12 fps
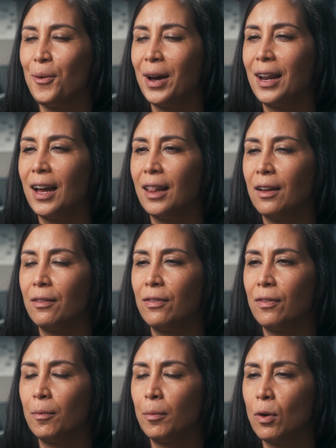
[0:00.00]
What I
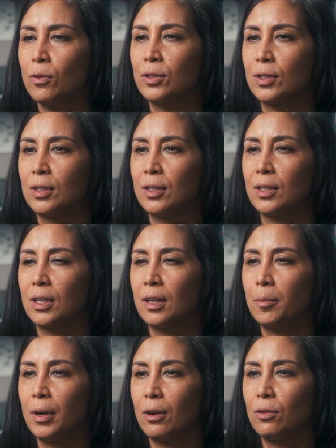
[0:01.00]
love most
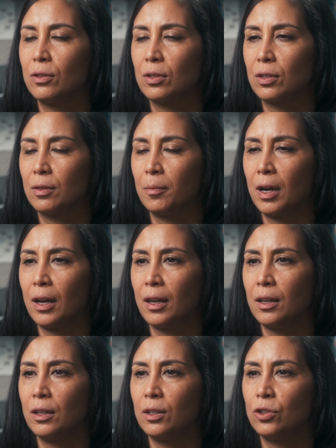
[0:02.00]
about
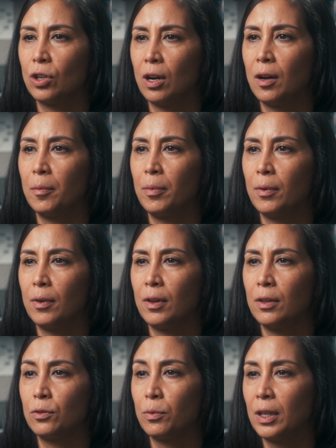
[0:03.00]
my job
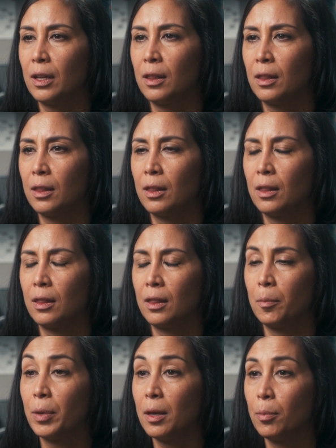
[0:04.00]
is really
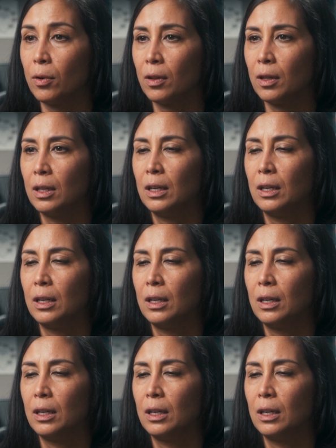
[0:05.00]
the people.